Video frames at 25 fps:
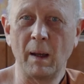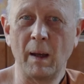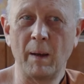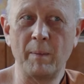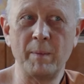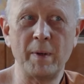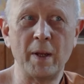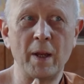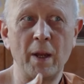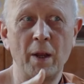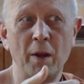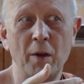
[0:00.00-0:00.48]
I
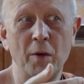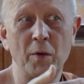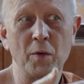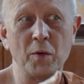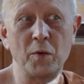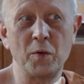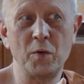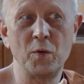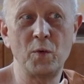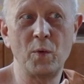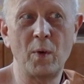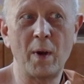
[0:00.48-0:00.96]
mean,
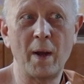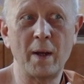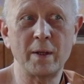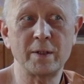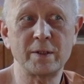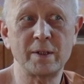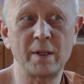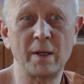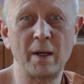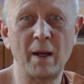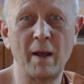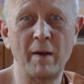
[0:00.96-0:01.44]
do I
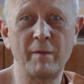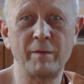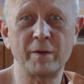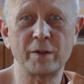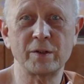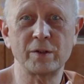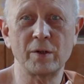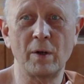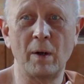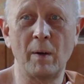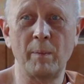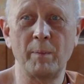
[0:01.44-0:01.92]
still have a
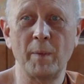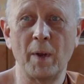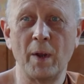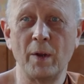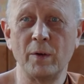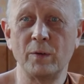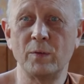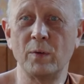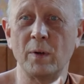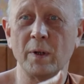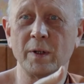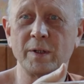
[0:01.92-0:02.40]
job?
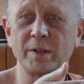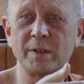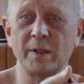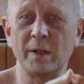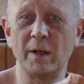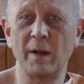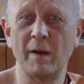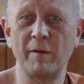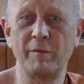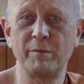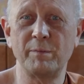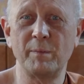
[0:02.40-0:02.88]
Do I
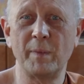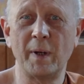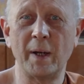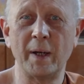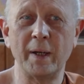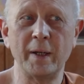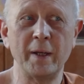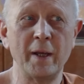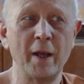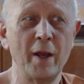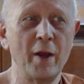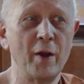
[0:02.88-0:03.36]
still have
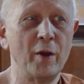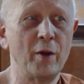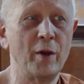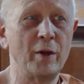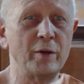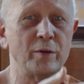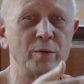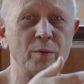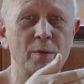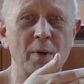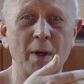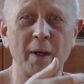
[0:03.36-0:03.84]
money?
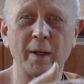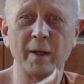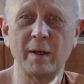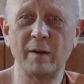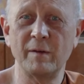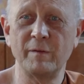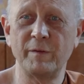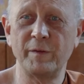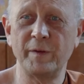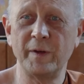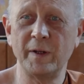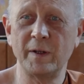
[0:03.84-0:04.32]
Do I
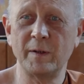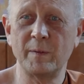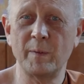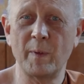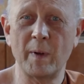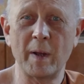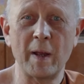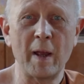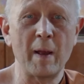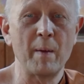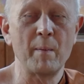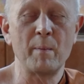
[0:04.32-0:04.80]
can feed
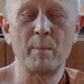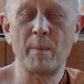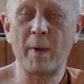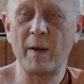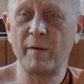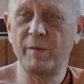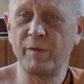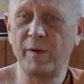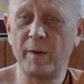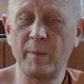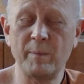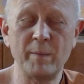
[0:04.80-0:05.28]

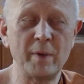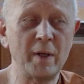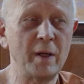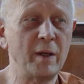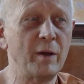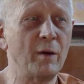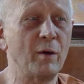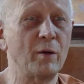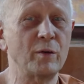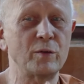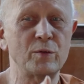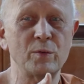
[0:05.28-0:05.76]
my
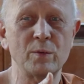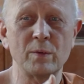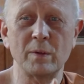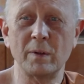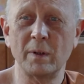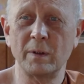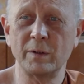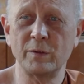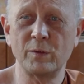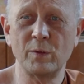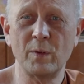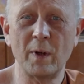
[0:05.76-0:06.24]
family? Or
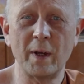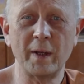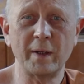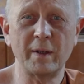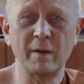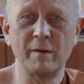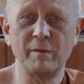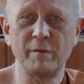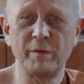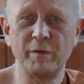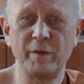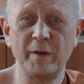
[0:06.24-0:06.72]
do, do I
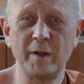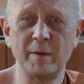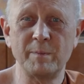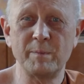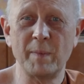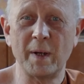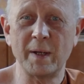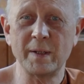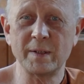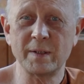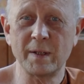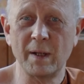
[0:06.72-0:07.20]
can feed
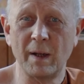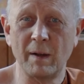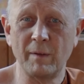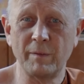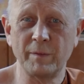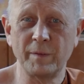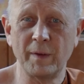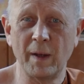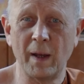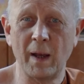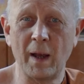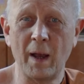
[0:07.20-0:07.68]
myself?
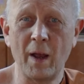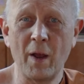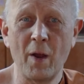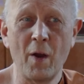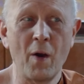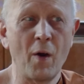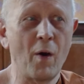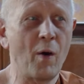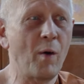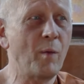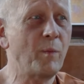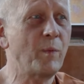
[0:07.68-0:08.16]
Yeah?
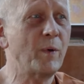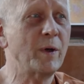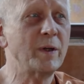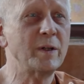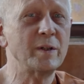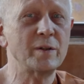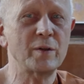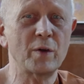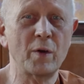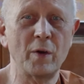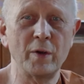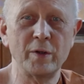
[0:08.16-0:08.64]
Or what
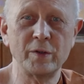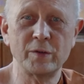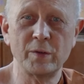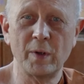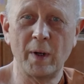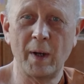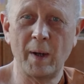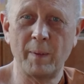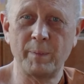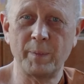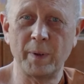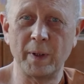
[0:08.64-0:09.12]
is going
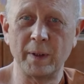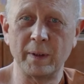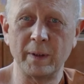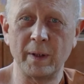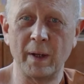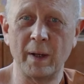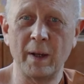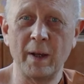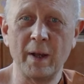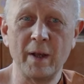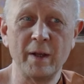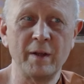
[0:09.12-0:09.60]
to happen?
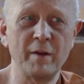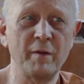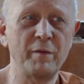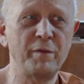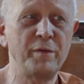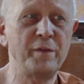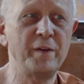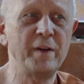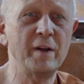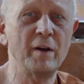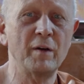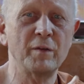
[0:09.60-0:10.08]
Yeah? The
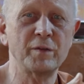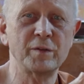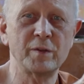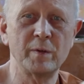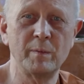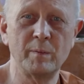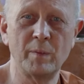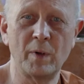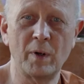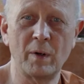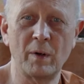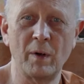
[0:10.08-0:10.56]
fear of
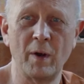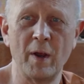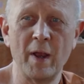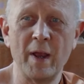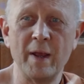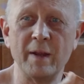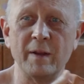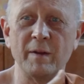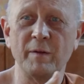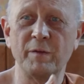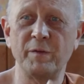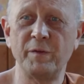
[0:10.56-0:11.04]
tomorrow,
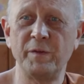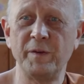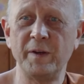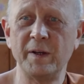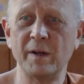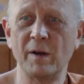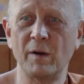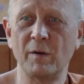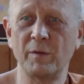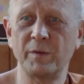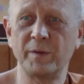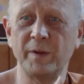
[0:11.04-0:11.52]
the
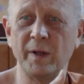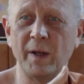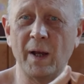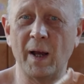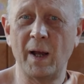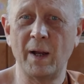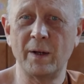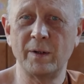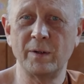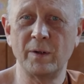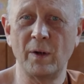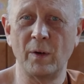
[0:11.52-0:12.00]
fear of the
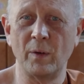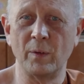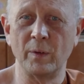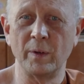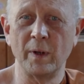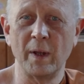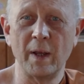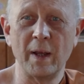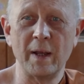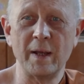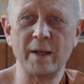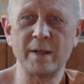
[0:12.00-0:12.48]
unknown,
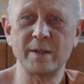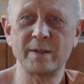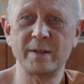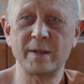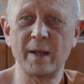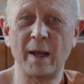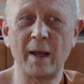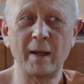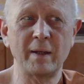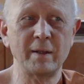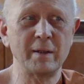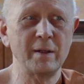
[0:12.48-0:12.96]
is
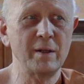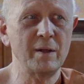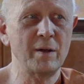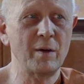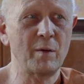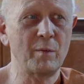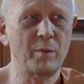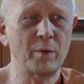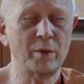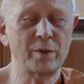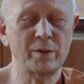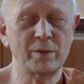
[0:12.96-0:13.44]
that, you
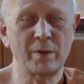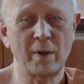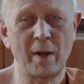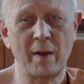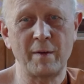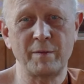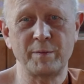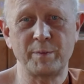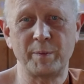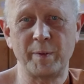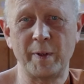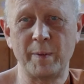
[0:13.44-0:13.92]
know, what
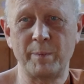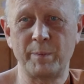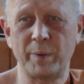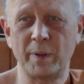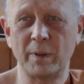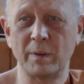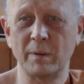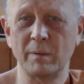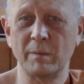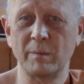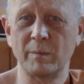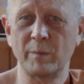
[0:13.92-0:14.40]
drives
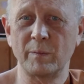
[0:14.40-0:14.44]
people